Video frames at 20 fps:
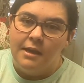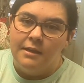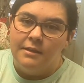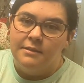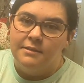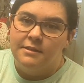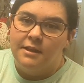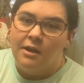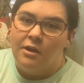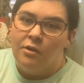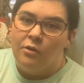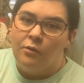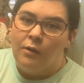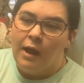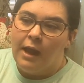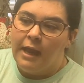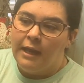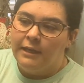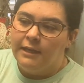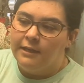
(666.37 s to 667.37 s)
So
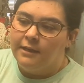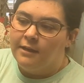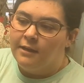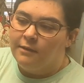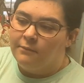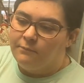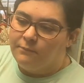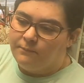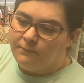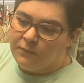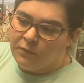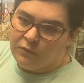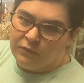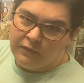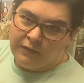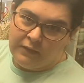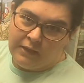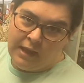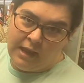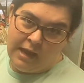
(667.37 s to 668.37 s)
I ended up
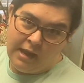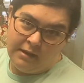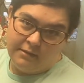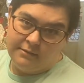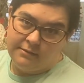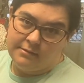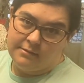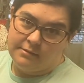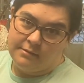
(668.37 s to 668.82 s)
using that